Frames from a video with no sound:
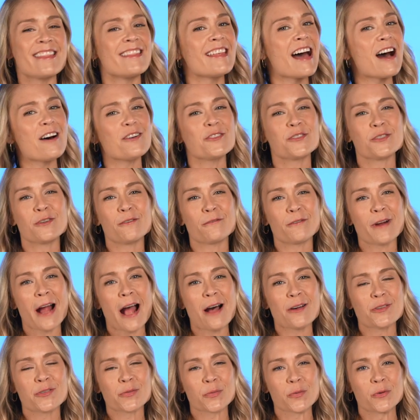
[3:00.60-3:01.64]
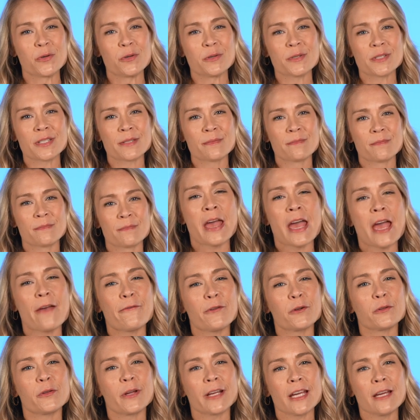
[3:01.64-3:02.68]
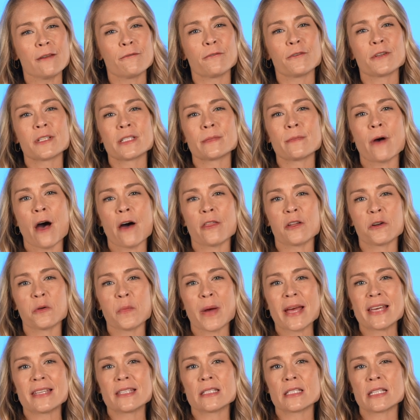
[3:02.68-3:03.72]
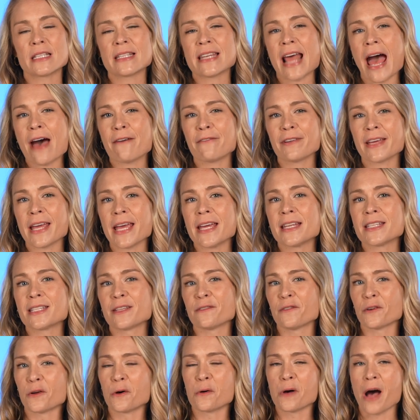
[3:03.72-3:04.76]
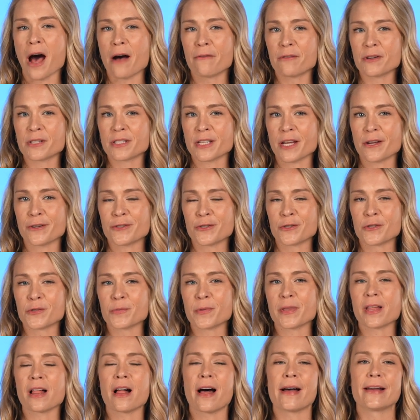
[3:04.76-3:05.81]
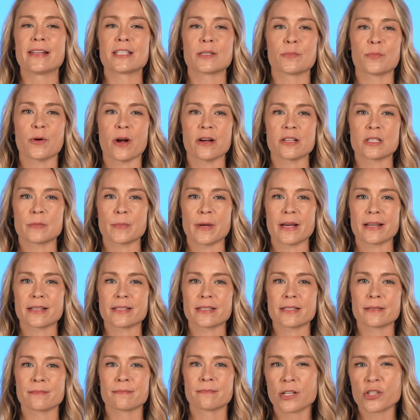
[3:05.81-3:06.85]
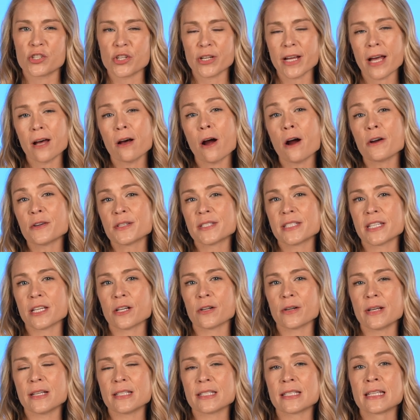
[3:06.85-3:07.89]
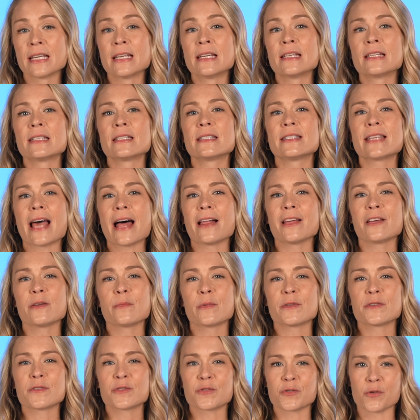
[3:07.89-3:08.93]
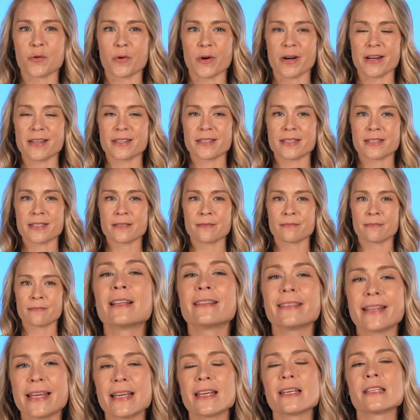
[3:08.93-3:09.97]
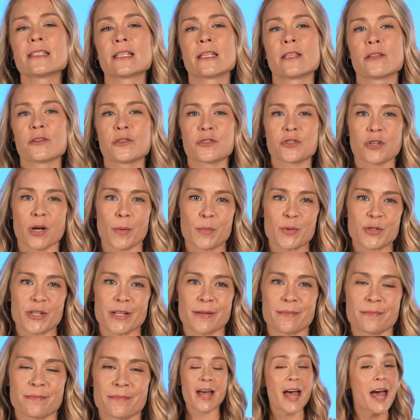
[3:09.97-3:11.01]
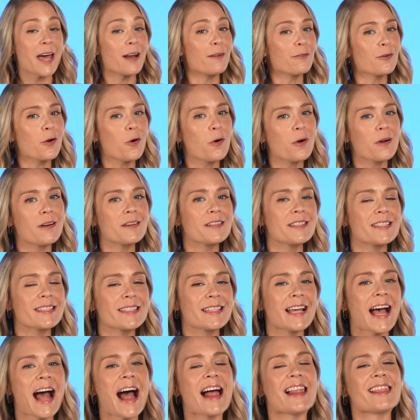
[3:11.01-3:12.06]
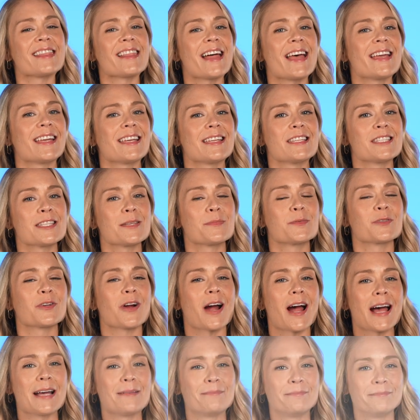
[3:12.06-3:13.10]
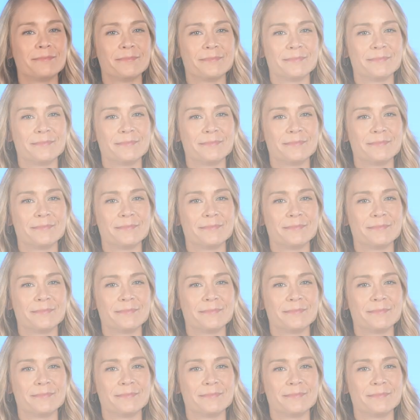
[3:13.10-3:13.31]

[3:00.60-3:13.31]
That'll do it for house rules. If you're looking for some other ways to navigate difficult conversations with clients and prospects, check out our series, Selling with Stories. Link is in the description. And of course, like and subscribe.